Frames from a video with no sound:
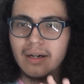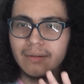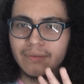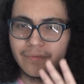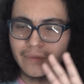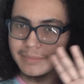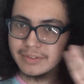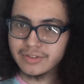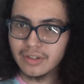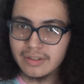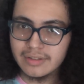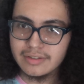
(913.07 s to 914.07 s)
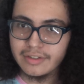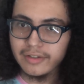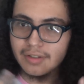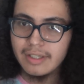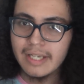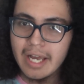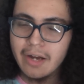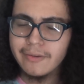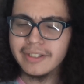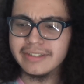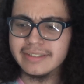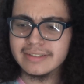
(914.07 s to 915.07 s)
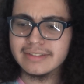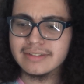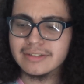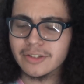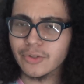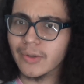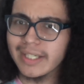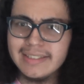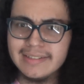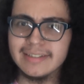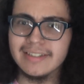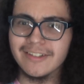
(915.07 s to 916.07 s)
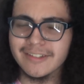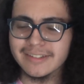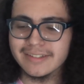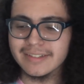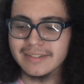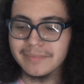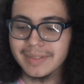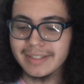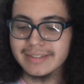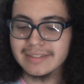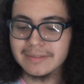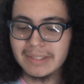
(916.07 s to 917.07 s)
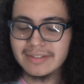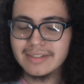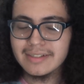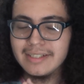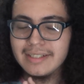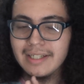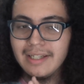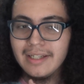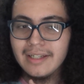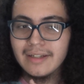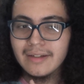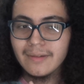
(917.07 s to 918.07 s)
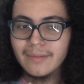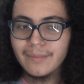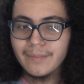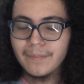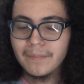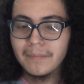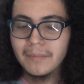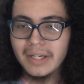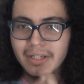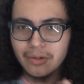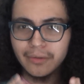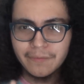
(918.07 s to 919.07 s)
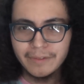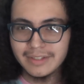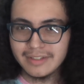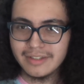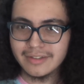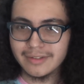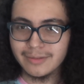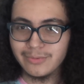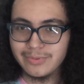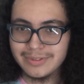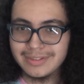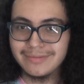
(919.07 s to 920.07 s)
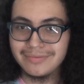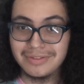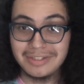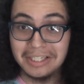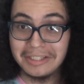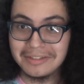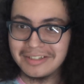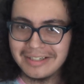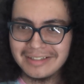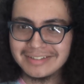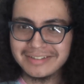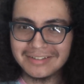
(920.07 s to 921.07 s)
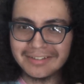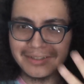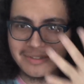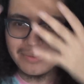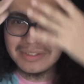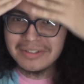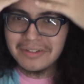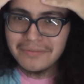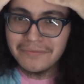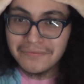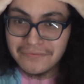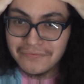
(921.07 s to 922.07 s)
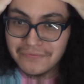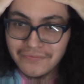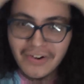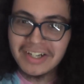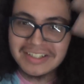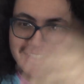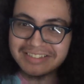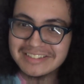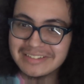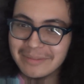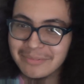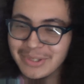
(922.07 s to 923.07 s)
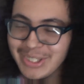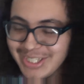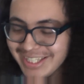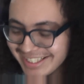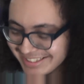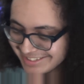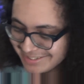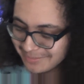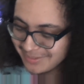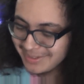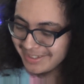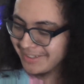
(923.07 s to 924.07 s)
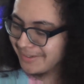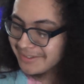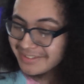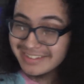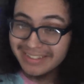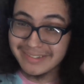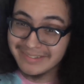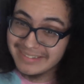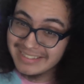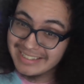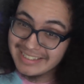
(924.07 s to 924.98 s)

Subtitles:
from the start of this year to now is crazy, honestly. Because especially my goal for the year was 10K. It's just like, what the fuck? That's double the goal. So